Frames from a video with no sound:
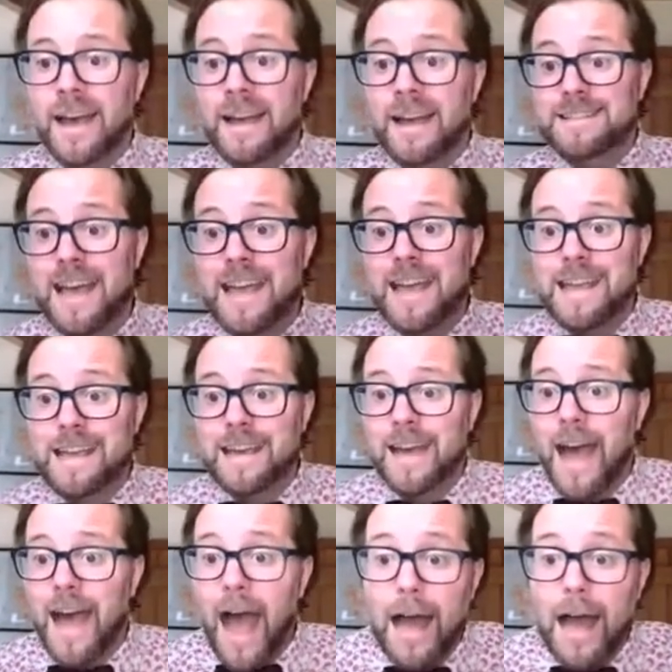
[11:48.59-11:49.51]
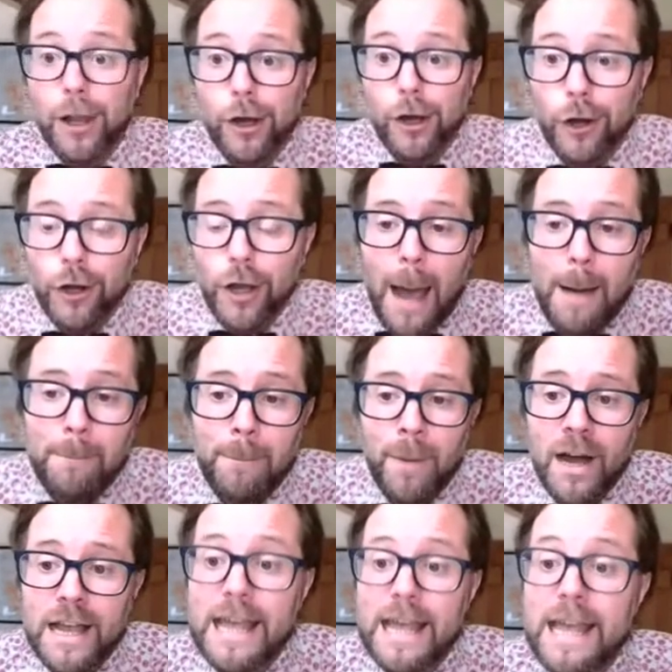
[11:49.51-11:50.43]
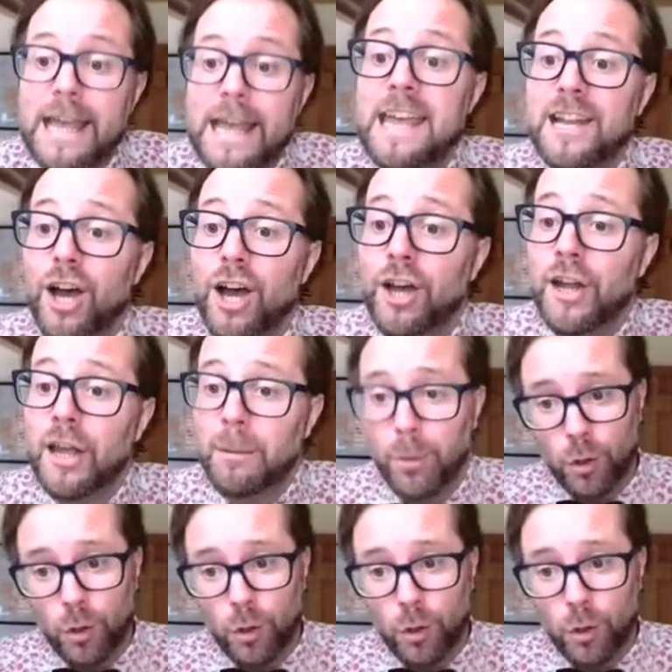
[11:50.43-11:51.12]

take a look at my e-learning